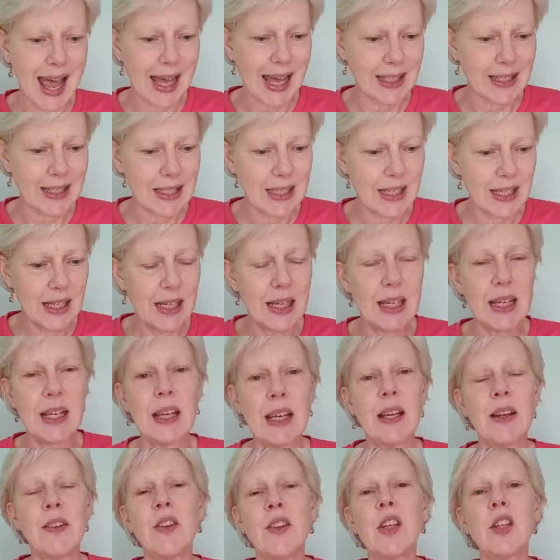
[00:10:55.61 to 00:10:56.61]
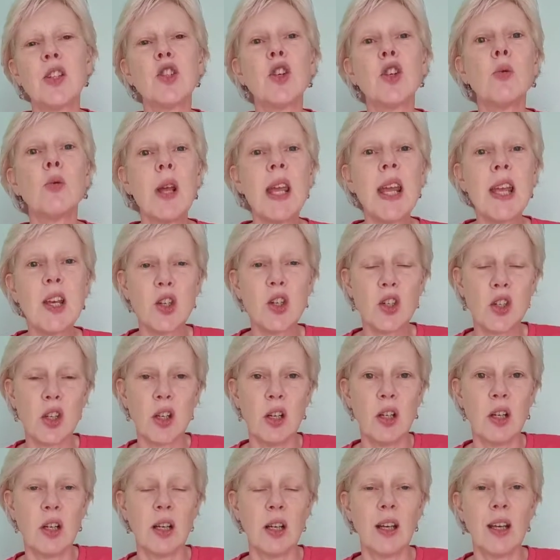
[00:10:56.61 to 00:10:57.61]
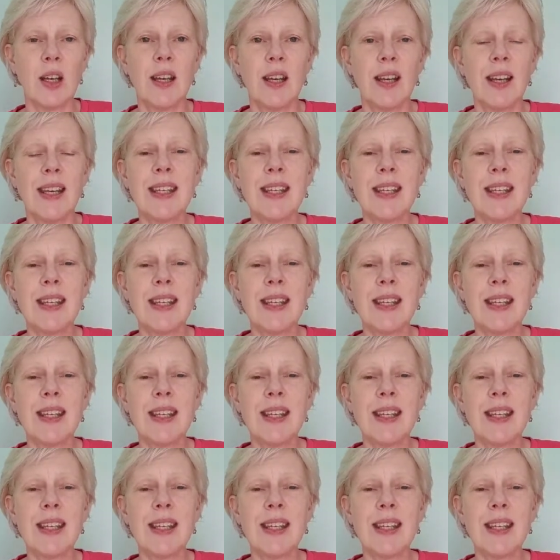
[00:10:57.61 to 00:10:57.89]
at, the duration.